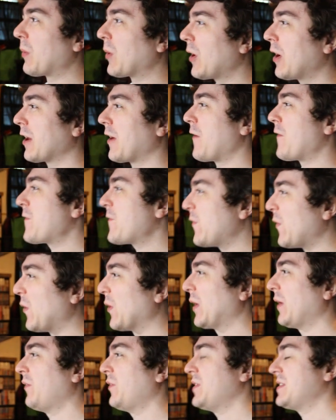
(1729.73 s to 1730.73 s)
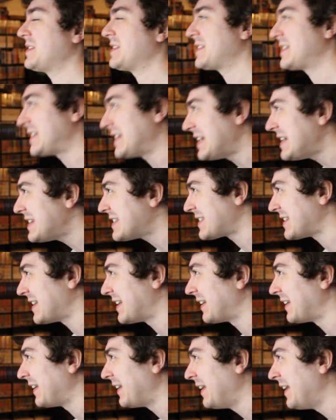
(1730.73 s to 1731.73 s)
We're on a fourth
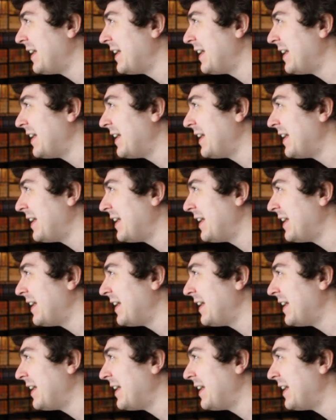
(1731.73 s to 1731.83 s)
season